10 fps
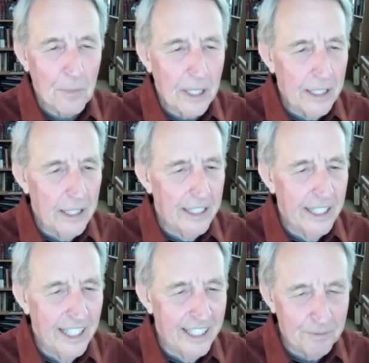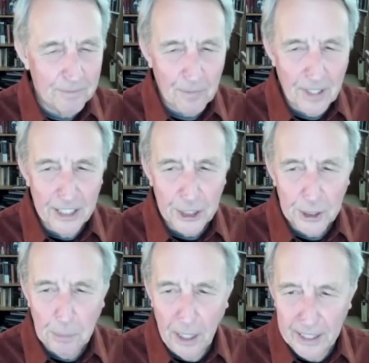this is
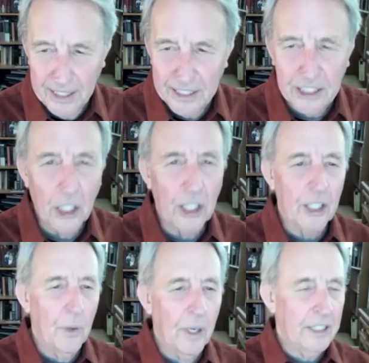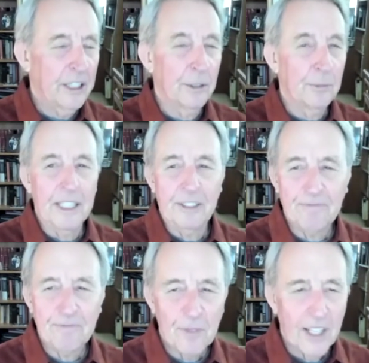probably a silly question, but
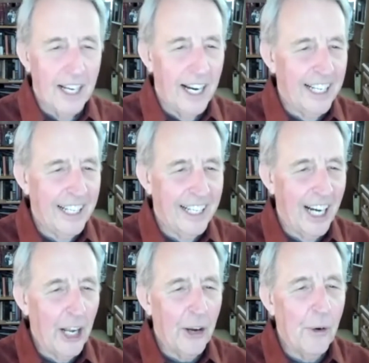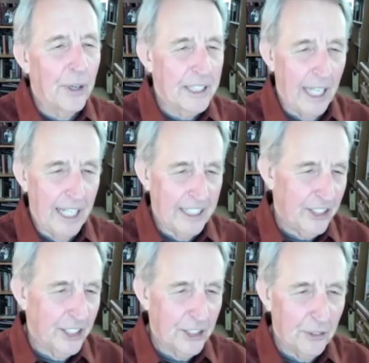I always ask
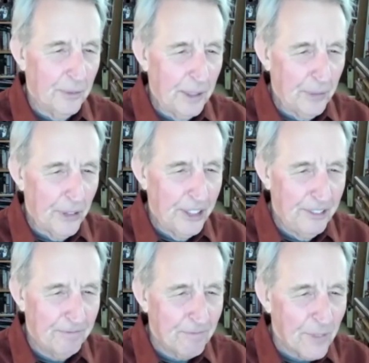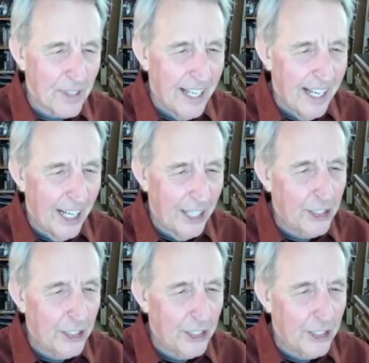this of people. Did